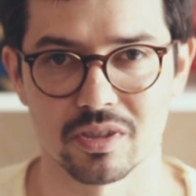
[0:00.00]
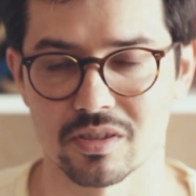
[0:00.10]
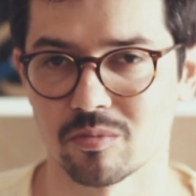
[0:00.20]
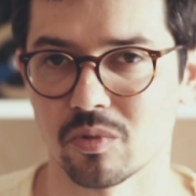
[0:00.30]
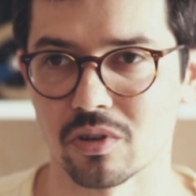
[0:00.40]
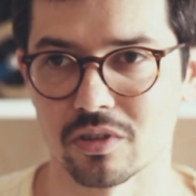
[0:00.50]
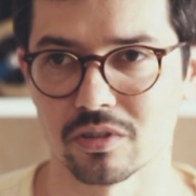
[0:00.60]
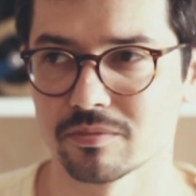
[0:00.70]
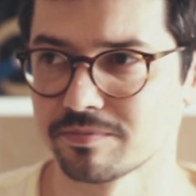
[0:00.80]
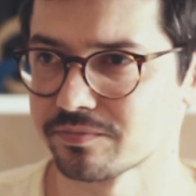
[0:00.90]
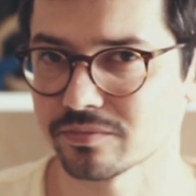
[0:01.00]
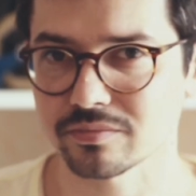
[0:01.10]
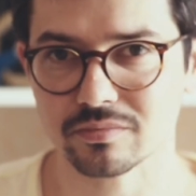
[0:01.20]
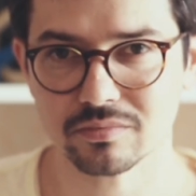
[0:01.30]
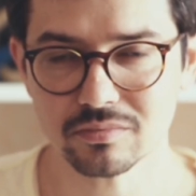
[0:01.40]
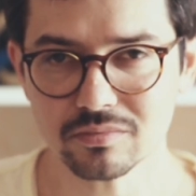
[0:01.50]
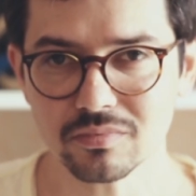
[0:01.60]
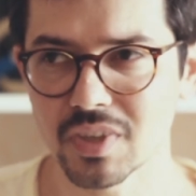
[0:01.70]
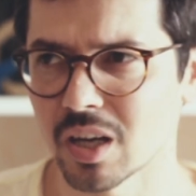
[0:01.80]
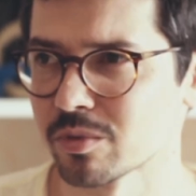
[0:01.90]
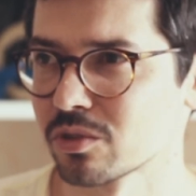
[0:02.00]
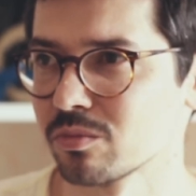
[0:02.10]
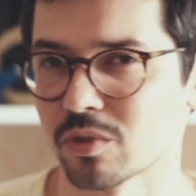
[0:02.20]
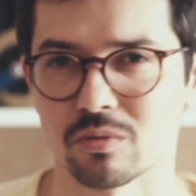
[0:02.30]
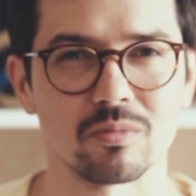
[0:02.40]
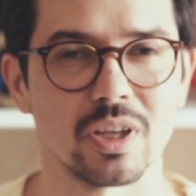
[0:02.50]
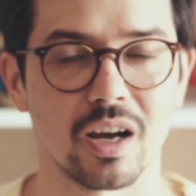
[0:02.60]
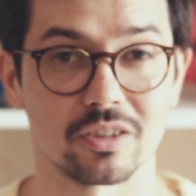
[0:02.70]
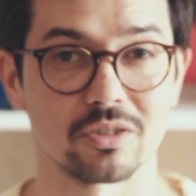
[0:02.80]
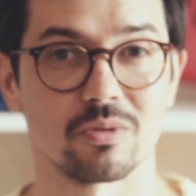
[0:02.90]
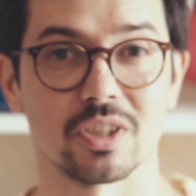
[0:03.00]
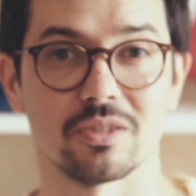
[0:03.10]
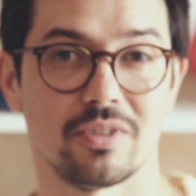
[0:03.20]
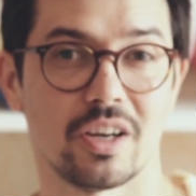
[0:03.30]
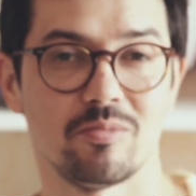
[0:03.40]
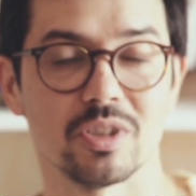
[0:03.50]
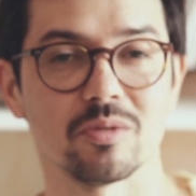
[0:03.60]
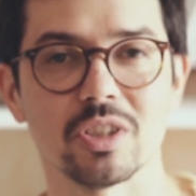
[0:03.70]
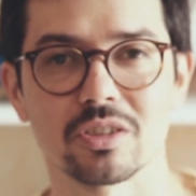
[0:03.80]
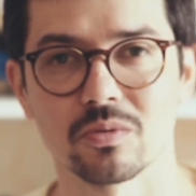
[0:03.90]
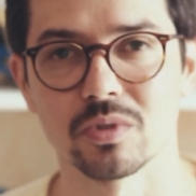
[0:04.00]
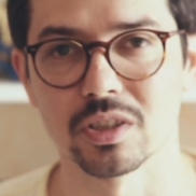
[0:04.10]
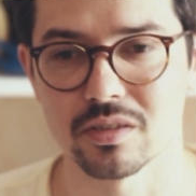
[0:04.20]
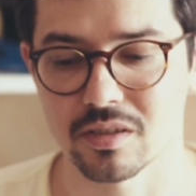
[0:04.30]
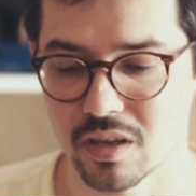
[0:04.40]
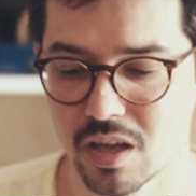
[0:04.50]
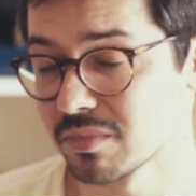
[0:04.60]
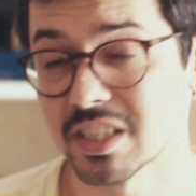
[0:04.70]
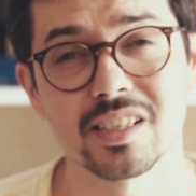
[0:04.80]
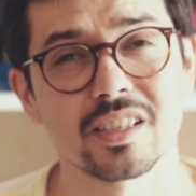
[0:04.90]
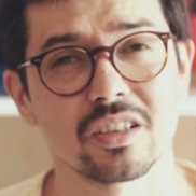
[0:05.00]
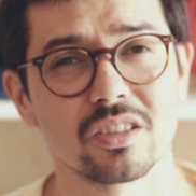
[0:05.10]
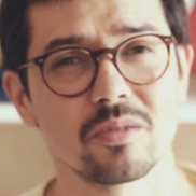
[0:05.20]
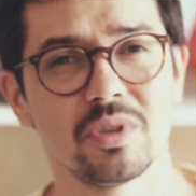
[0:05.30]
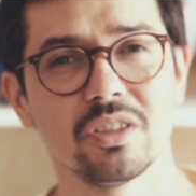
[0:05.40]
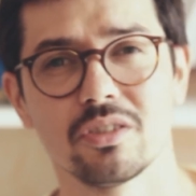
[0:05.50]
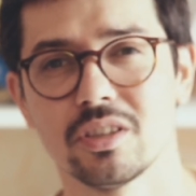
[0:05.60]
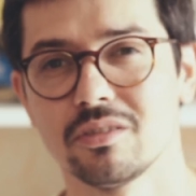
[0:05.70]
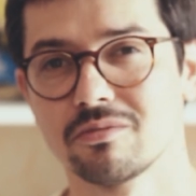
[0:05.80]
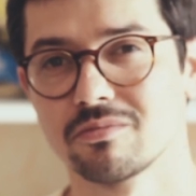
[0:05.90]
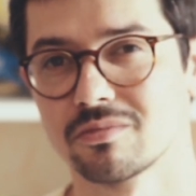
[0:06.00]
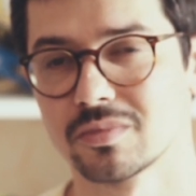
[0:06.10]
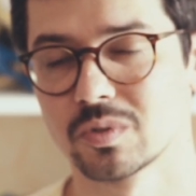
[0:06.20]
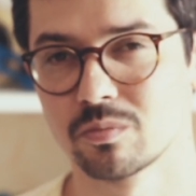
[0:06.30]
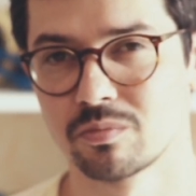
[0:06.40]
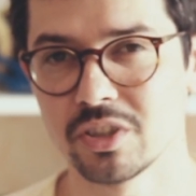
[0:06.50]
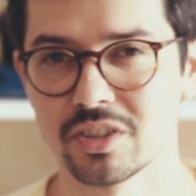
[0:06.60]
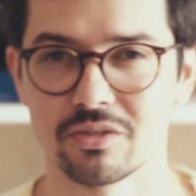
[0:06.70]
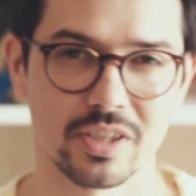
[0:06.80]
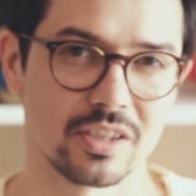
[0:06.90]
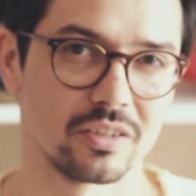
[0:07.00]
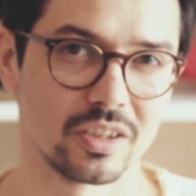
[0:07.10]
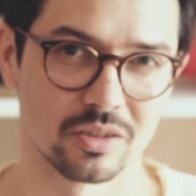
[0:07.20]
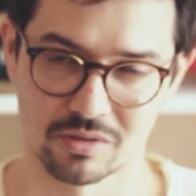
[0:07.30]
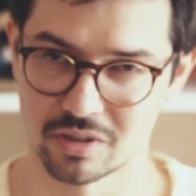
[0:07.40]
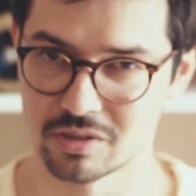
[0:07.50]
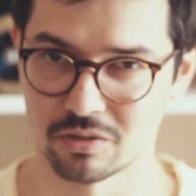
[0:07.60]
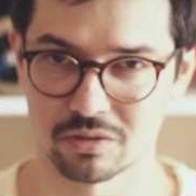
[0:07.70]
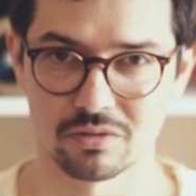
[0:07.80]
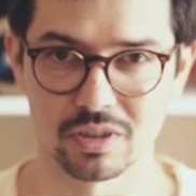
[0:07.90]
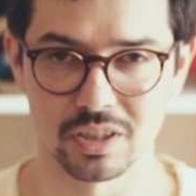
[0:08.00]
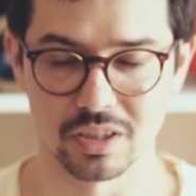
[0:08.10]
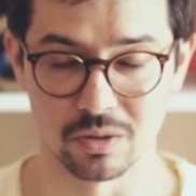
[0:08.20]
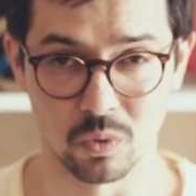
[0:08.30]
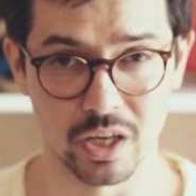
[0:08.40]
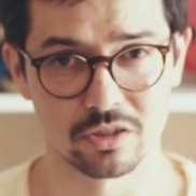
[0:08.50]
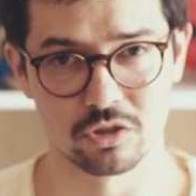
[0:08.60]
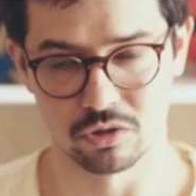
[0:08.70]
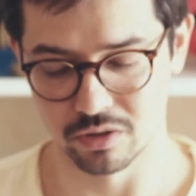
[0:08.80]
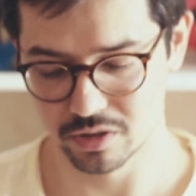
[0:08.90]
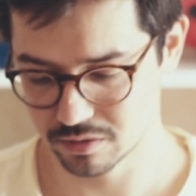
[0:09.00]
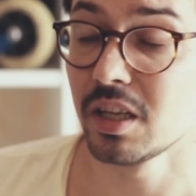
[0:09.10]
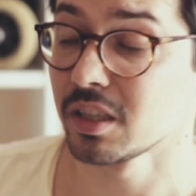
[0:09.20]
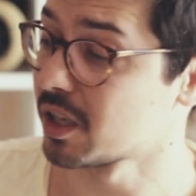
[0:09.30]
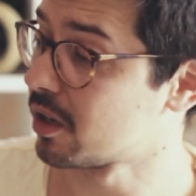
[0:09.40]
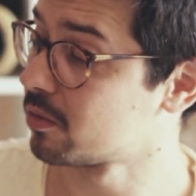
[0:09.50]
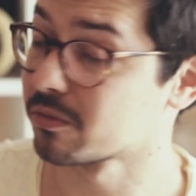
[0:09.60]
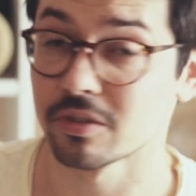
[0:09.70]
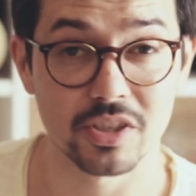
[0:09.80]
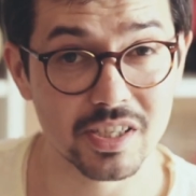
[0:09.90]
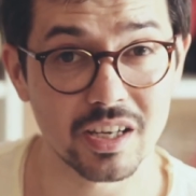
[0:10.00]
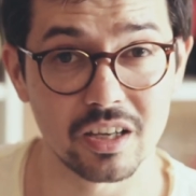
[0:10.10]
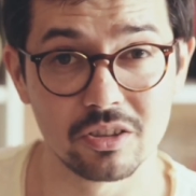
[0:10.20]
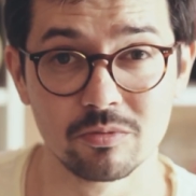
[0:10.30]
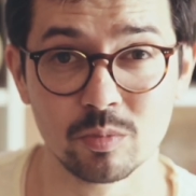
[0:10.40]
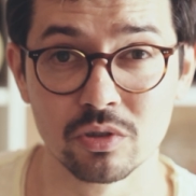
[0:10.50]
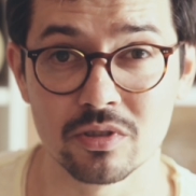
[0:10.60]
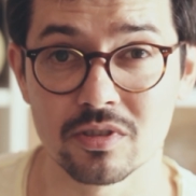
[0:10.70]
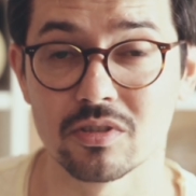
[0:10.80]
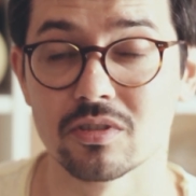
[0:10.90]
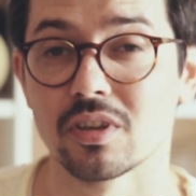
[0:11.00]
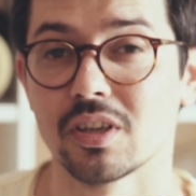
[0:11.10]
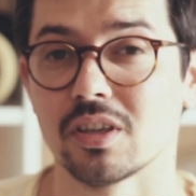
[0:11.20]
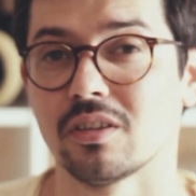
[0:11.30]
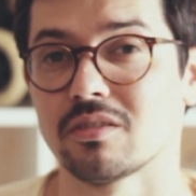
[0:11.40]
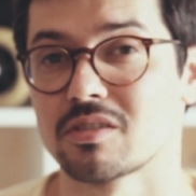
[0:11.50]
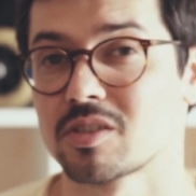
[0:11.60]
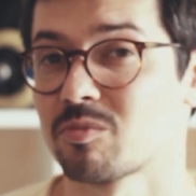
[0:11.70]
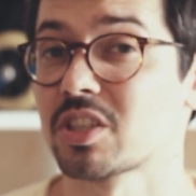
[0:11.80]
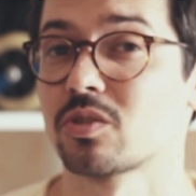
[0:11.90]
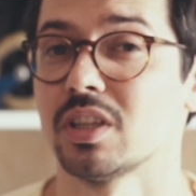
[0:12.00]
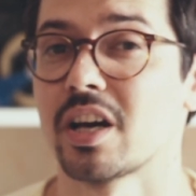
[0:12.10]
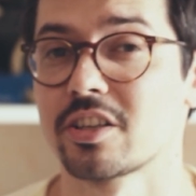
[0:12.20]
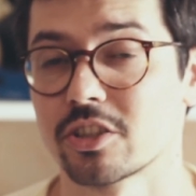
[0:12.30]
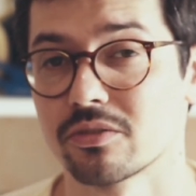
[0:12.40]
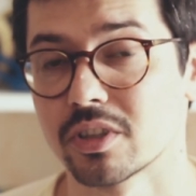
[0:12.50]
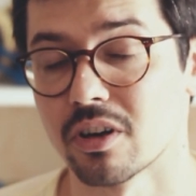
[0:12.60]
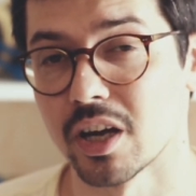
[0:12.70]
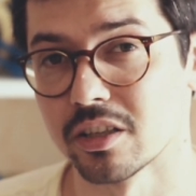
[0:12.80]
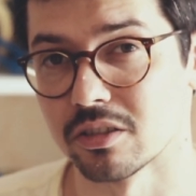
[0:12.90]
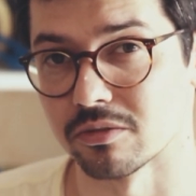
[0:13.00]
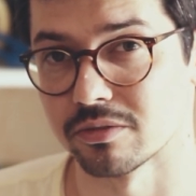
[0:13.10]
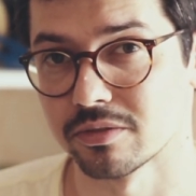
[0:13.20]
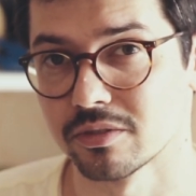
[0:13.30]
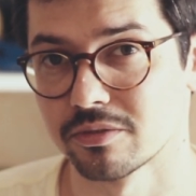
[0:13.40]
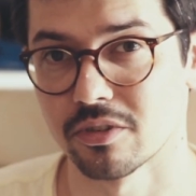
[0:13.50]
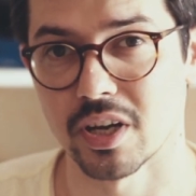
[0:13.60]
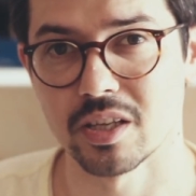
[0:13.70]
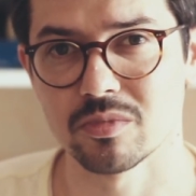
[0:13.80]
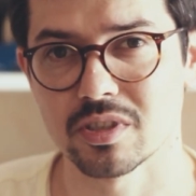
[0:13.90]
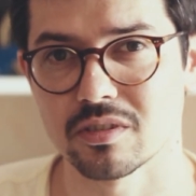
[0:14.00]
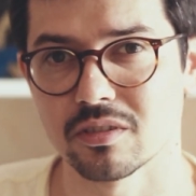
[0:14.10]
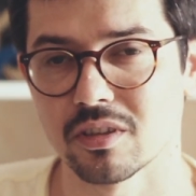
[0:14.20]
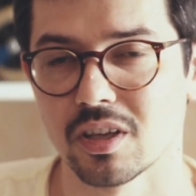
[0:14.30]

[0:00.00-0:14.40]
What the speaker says: that support up to probably 125mm wheels. But they started appearing pretty recently, so there is not really a wide choice. Now, for this kind of boots, there is a much larger variety of frames,